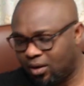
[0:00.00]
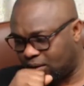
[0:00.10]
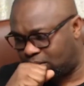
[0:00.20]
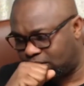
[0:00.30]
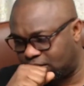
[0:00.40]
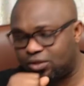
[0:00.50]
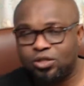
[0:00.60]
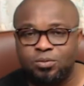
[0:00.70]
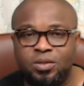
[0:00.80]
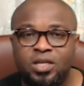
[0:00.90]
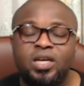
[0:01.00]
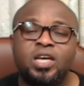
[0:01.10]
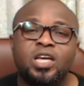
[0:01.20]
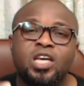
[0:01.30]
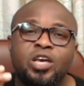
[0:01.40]
Excuse me.
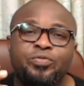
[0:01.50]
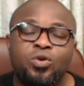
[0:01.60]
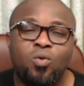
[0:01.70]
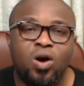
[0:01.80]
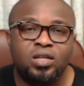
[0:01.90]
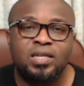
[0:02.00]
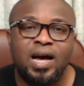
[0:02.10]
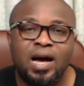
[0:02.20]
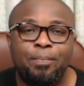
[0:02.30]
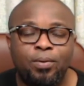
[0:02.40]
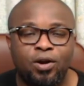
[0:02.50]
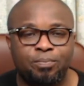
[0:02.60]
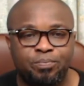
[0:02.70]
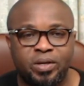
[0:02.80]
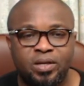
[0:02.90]
If you want her
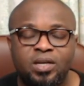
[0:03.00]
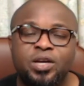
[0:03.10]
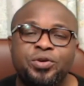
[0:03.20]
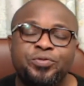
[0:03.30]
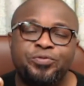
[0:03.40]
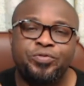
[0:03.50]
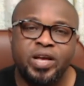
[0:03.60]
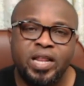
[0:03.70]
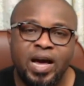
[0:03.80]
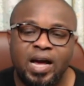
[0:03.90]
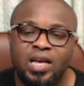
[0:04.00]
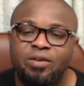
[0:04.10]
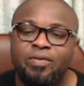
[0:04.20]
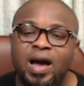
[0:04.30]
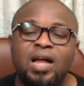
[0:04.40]
plumpy, feed her,
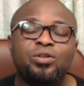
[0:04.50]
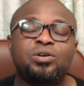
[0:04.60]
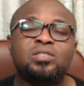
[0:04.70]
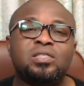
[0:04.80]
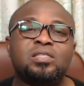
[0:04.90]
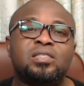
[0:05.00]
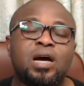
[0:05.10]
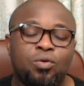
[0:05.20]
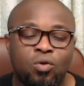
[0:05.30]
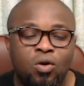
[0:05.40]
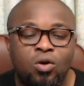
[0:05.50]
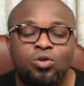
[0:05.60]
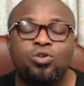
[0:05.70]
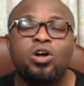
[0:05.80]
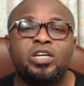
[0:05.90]
give her those things that will
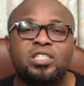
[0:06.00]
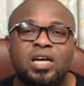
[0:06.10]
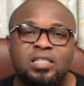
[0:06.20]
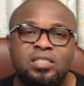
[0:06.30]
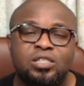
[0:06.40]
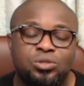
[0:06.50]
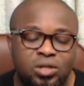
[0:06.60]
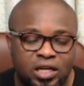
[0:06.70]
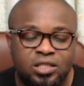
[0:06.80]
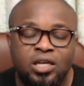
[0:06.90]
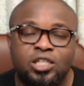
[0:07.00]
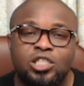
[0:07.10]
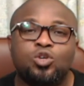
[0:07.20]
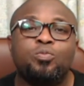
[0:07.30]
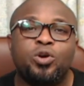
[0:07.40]
nourish her skin so that
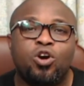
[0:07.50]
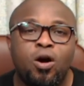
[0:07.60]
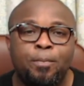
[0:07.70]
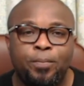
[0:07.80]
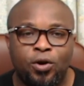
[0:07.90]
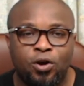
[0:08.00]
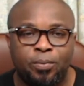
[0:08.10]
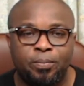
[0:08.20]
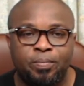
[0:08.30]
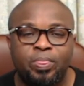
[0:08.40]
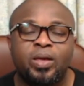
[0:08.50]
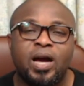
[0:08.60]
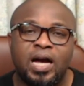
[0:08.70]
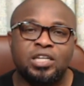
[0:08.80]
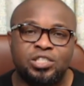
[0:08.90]
she will become plump
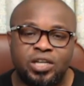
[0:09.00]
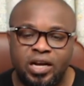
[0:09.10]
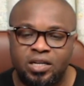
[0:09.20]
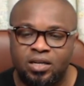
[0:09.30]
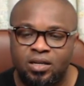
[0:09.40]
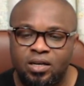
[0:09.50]
and shiny.